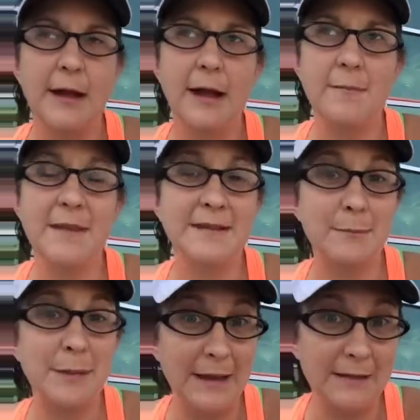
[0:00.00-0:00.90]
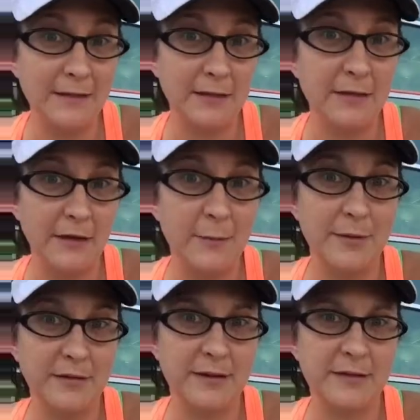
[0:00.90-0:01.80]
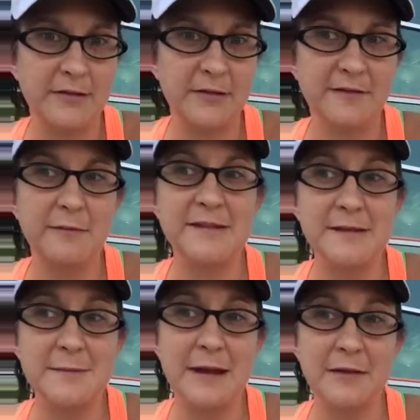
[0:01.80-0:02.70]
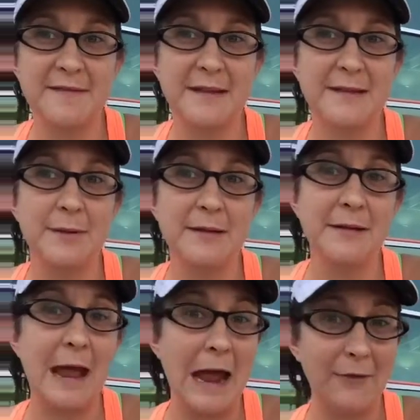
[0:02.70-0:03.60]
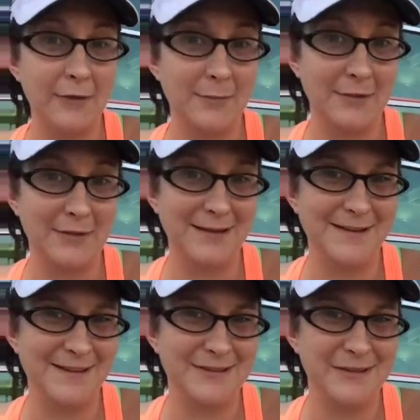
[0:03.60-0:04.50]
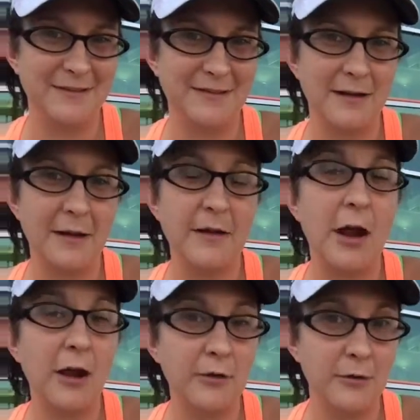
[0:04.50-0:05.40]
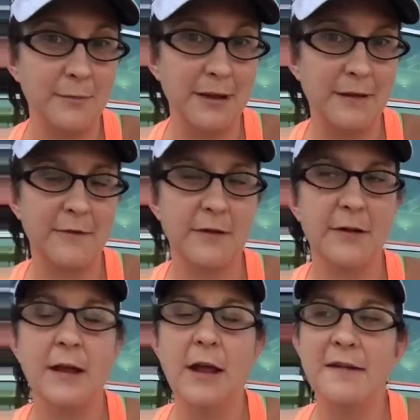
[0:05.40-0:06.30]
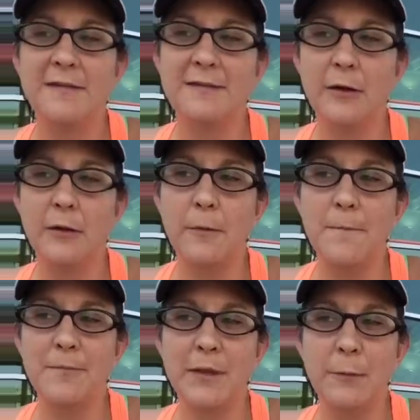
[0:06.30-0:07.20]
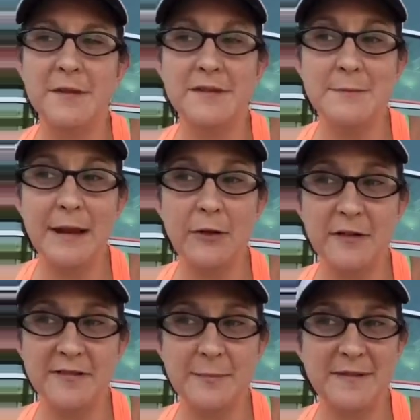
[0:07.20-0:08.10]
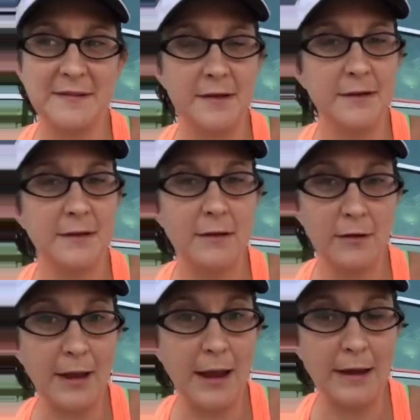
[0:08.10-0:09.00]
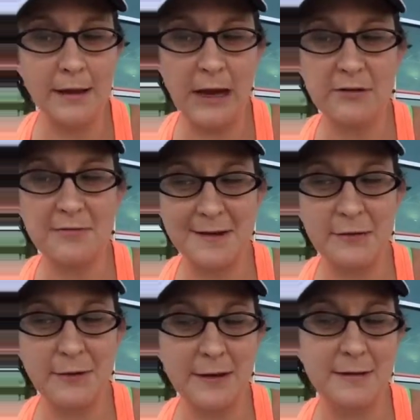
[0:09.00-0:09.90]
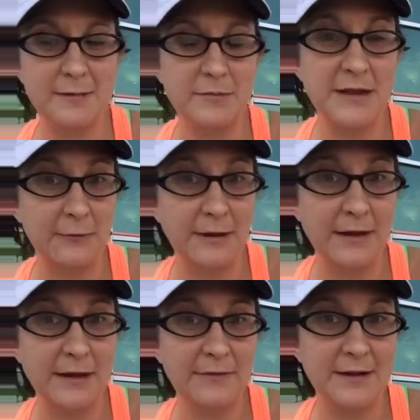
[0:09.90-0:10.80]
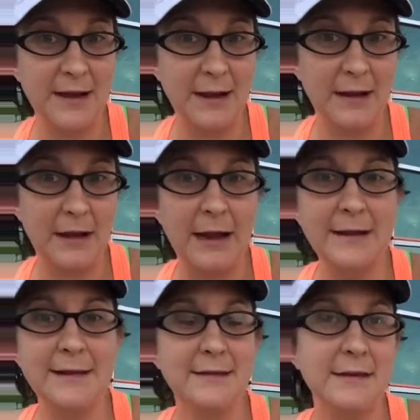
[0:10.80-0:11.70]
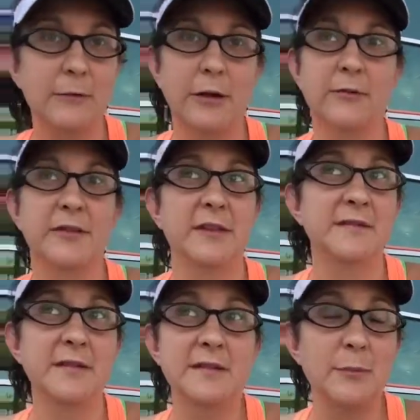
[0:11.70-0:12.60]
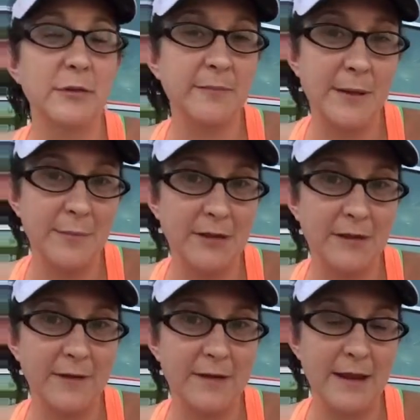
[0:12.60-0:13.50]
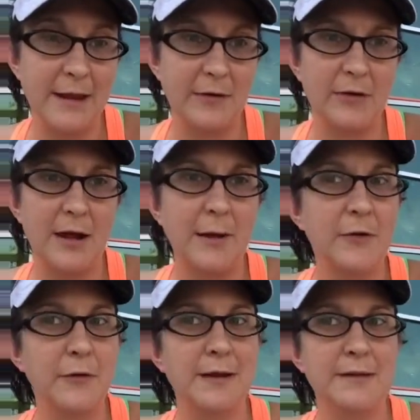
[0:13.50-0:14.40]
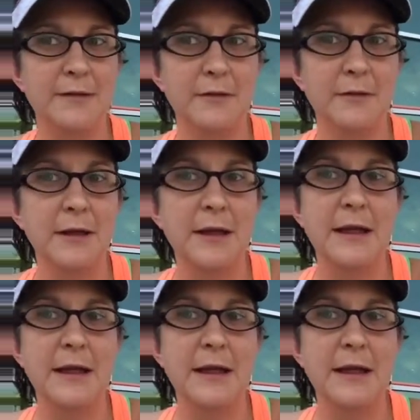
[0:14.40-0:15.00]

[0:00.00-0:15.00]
that depend on their ability to choose. We should make goals that depend on our ability to choose, on our own behavior. So we should make goals based on, okay, how are we doing at networking every day? I need to network with a certain number of people every day. Or I'm going to